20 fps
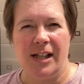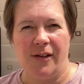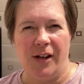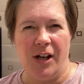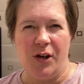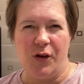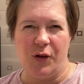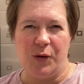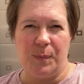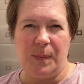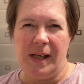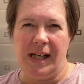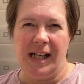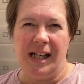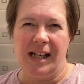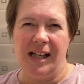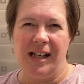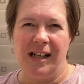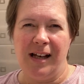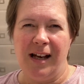There's
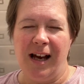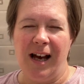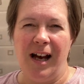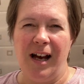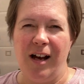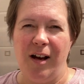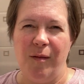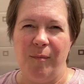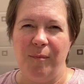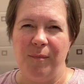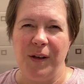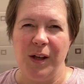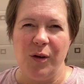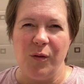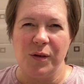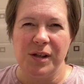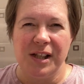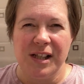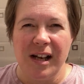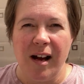been you
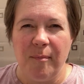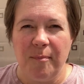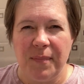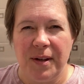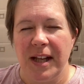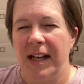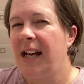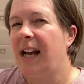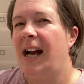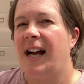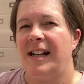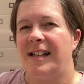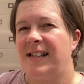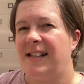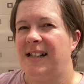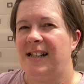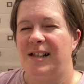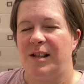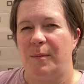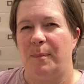know, something has
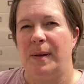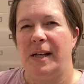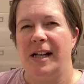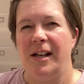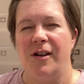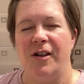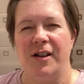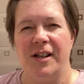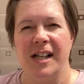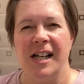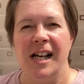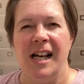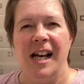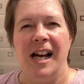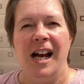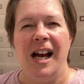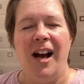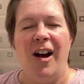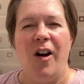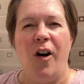disappeared.
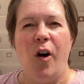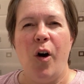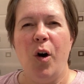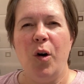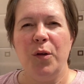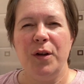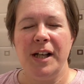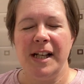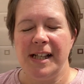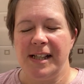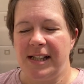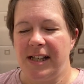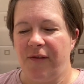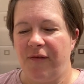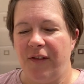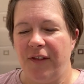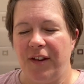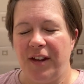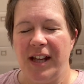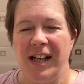All these
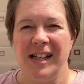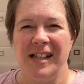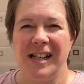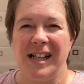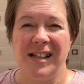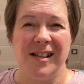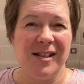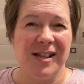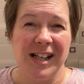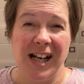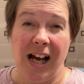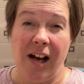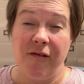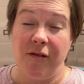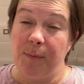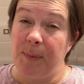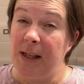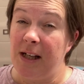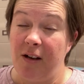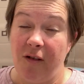different things. It doesn't have
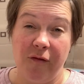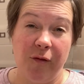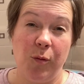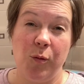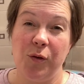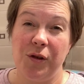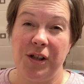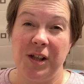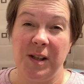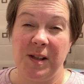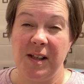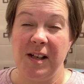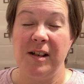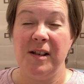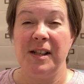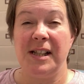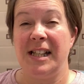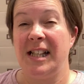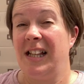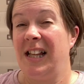to be, of course,
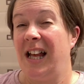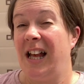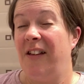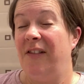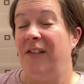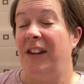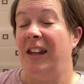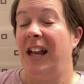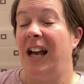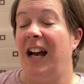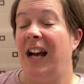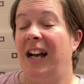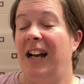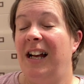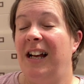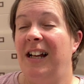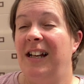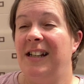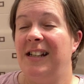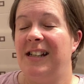desserts, and
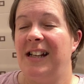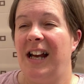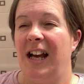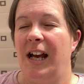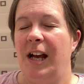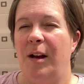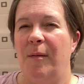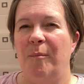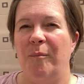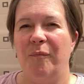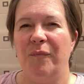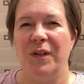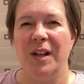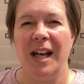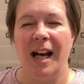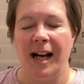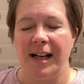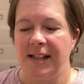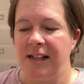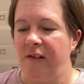
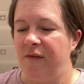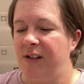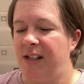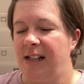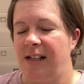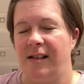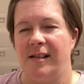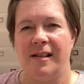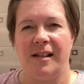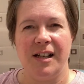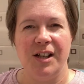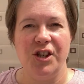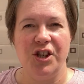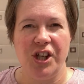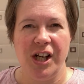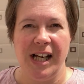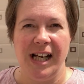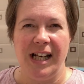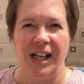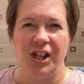the activities can
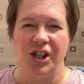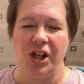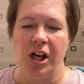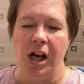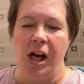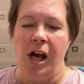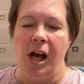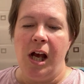change.